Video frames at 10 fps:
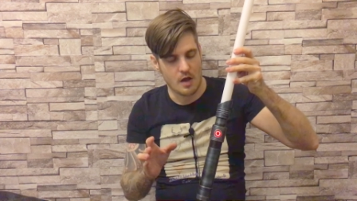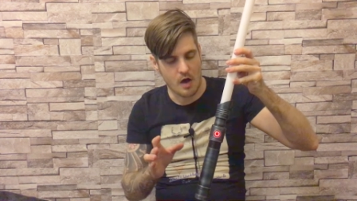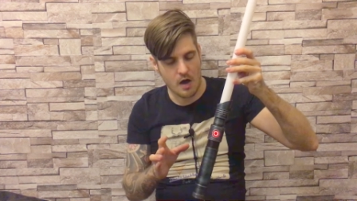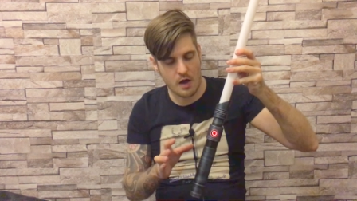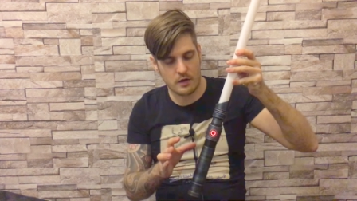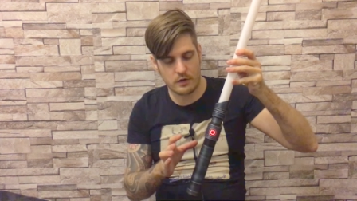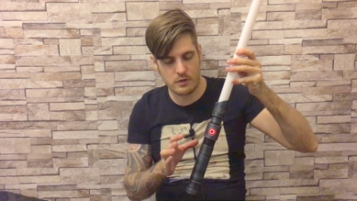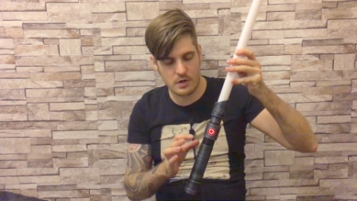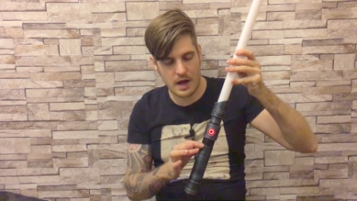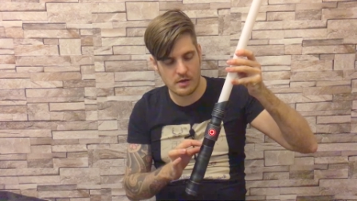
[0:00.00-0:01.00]
Uh,
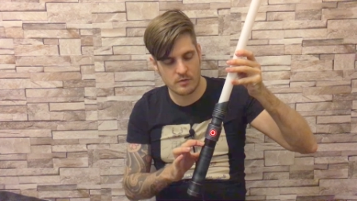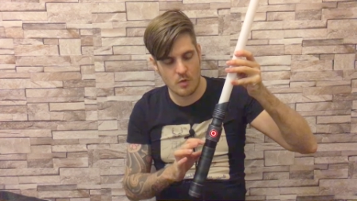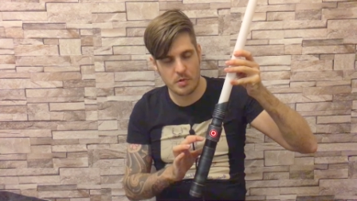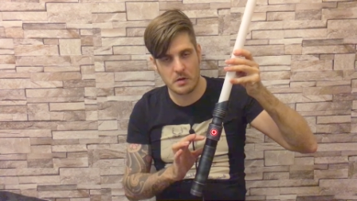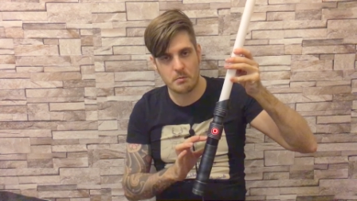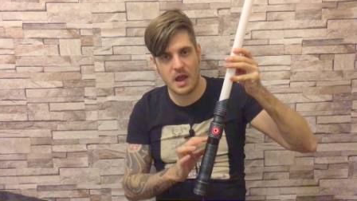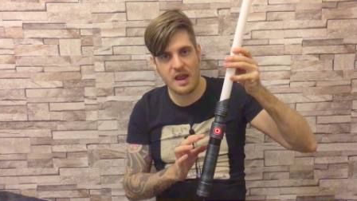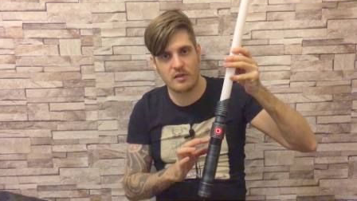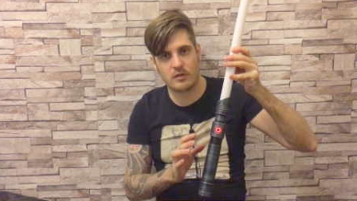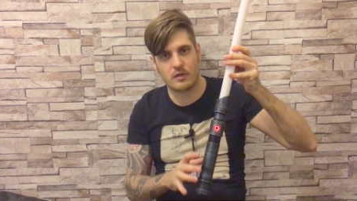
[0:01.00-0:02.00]
you guys will be
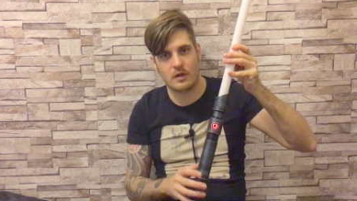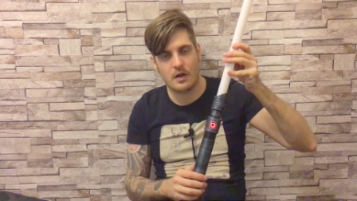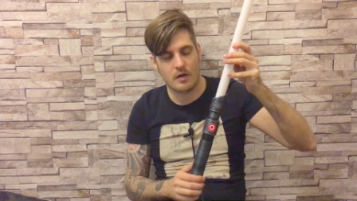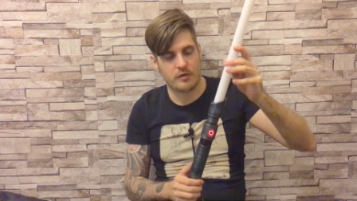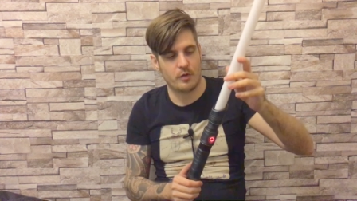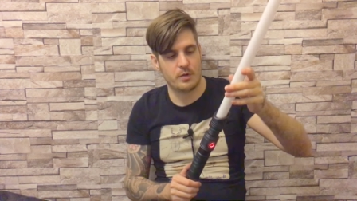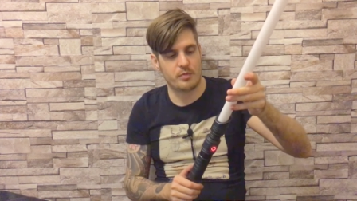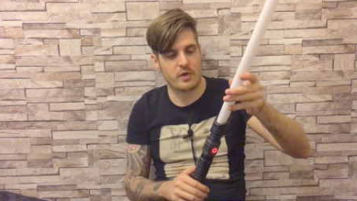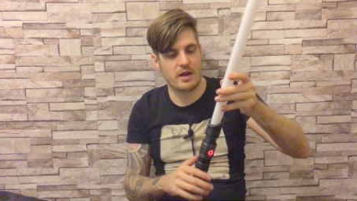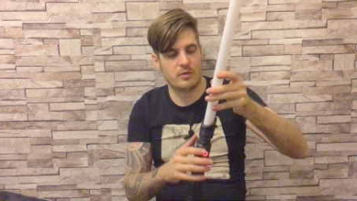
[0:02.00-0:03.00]
amazed for the
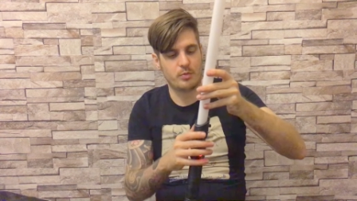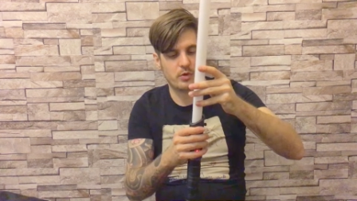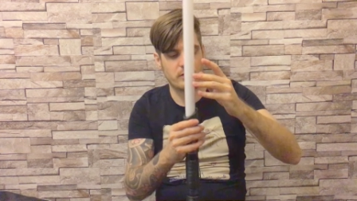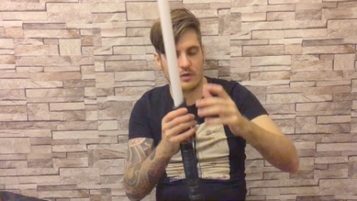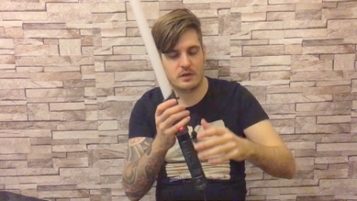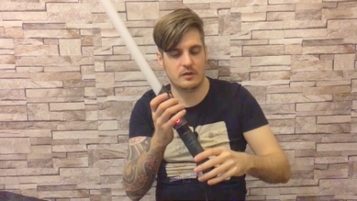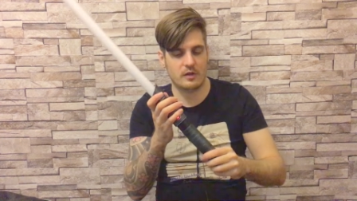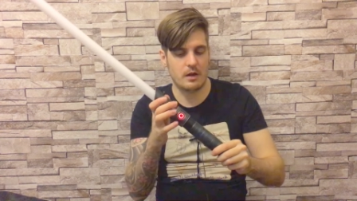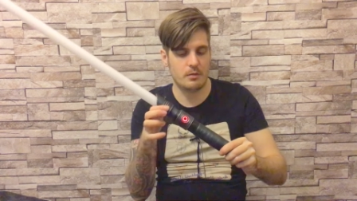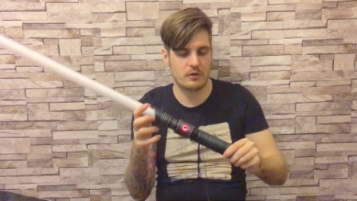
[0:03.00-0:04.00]
price point for these
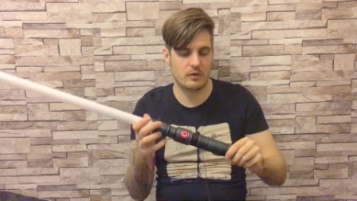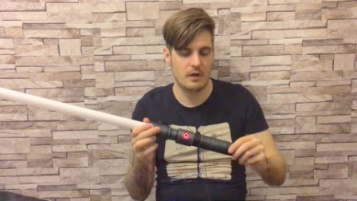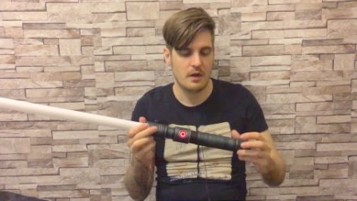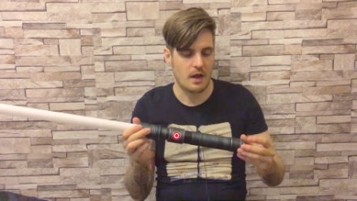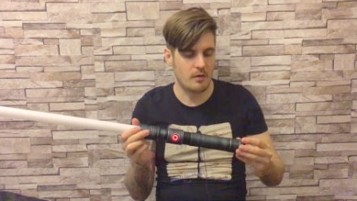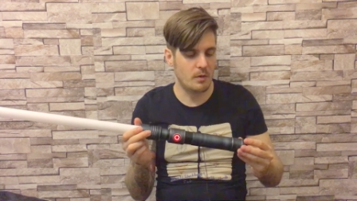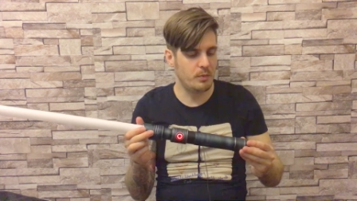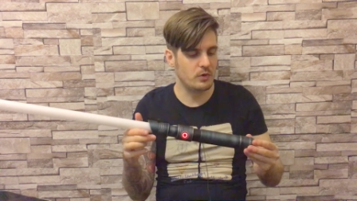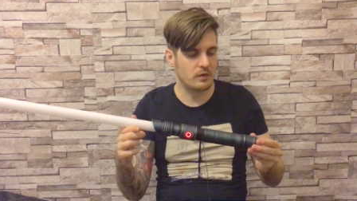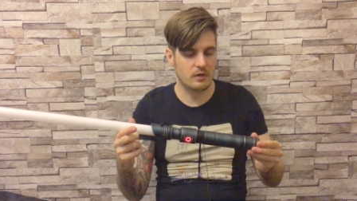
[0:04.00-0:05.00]
sabers. I will
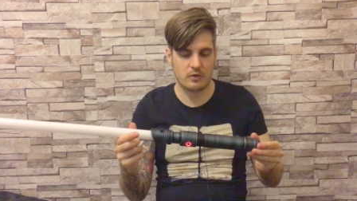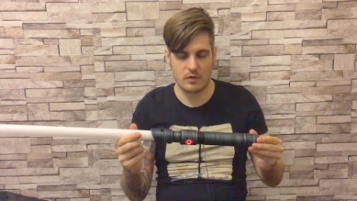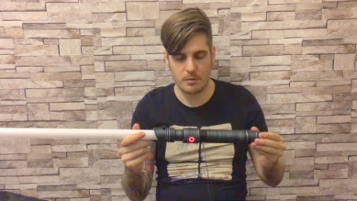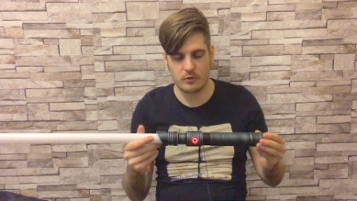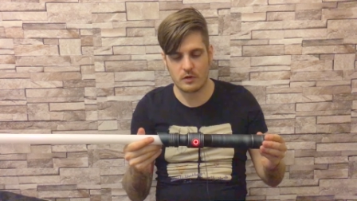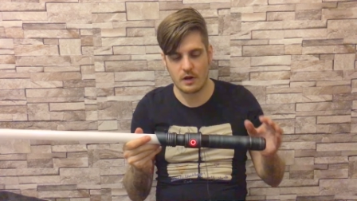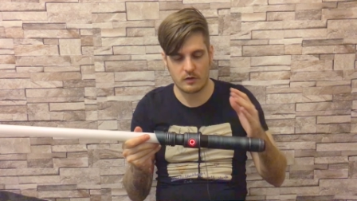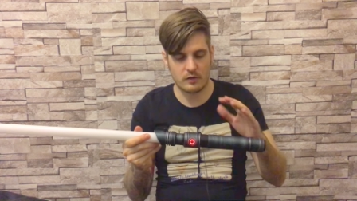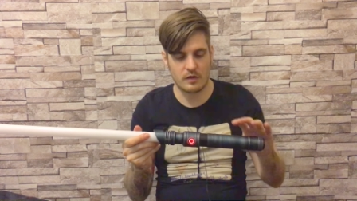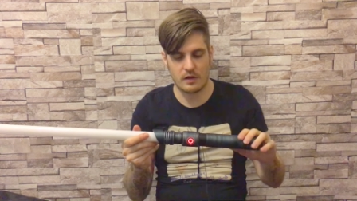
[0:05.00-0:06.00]
put the description
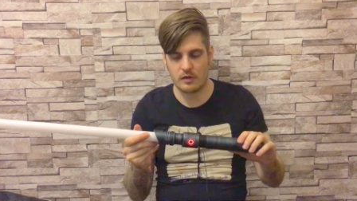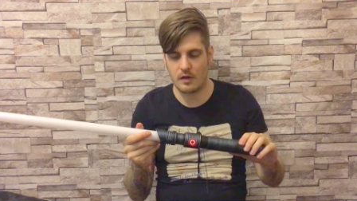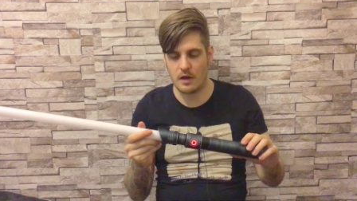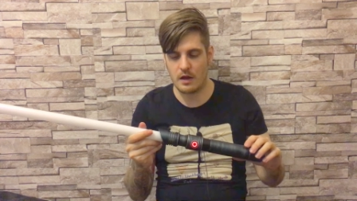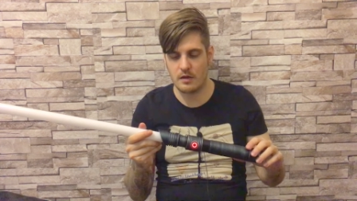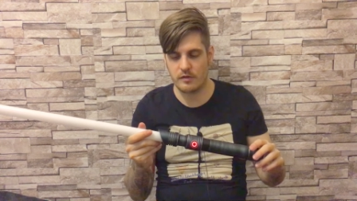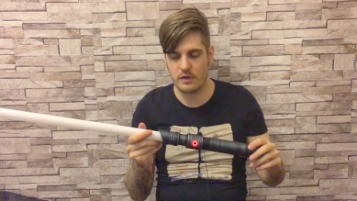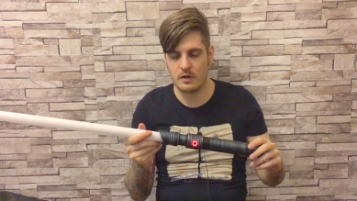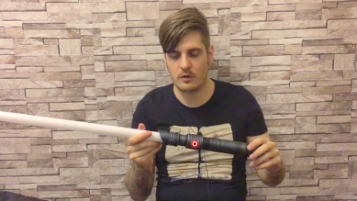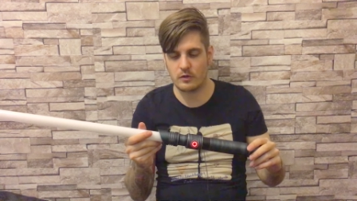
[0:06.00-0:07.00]
as I said uh, in the
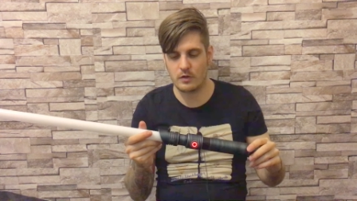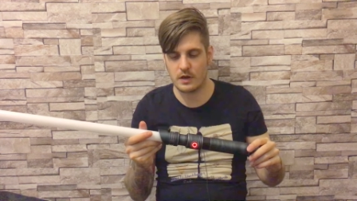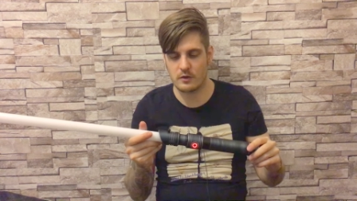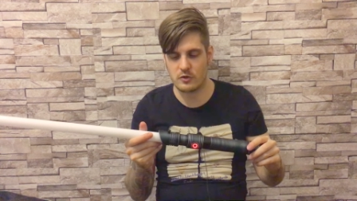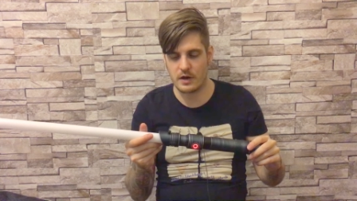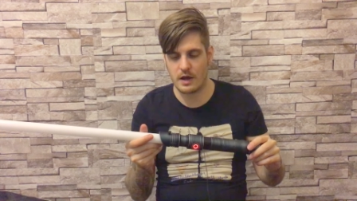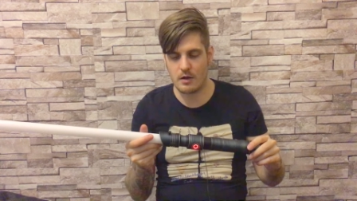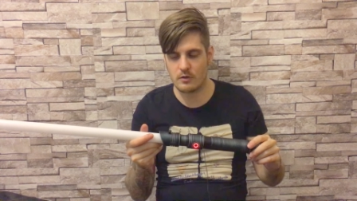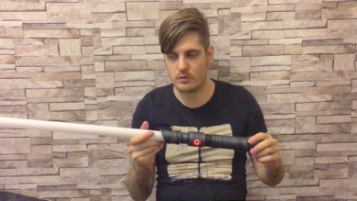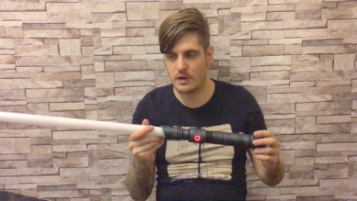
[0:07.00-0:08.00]
video so you can check
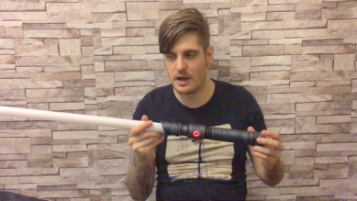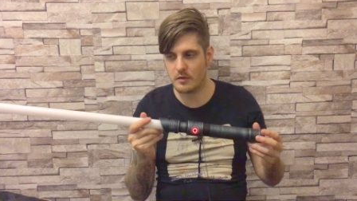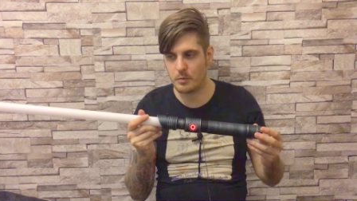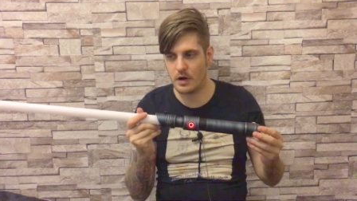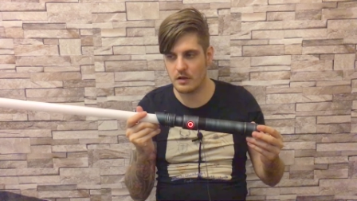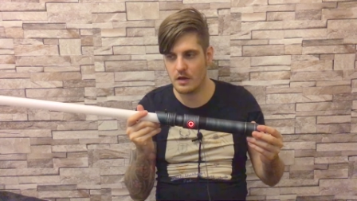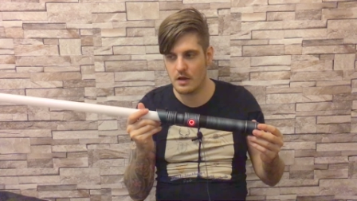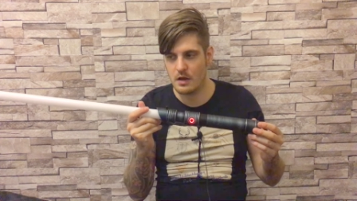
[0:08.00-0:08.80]
out on that but